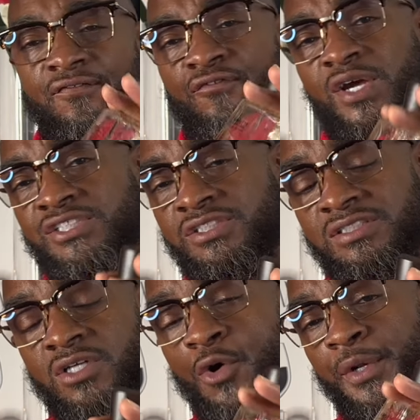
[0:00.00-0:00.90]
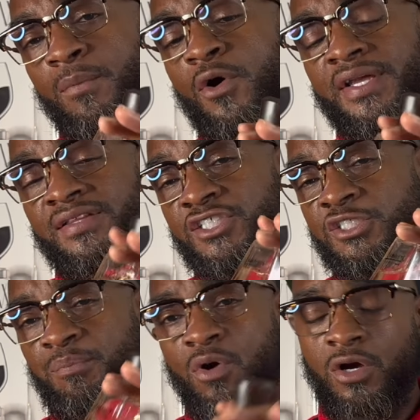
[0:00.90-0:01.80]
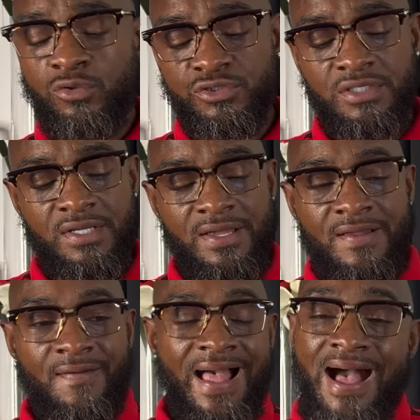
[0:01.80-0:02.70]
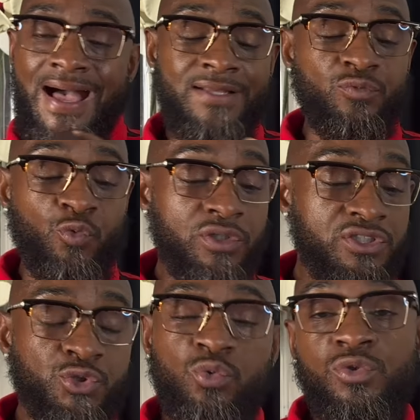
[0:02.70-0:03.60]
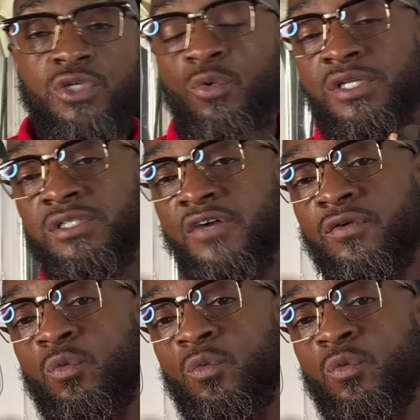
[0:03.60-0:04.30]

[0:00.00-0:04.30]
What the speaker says: freshies on the market that sparkles. I really truly don't get enough of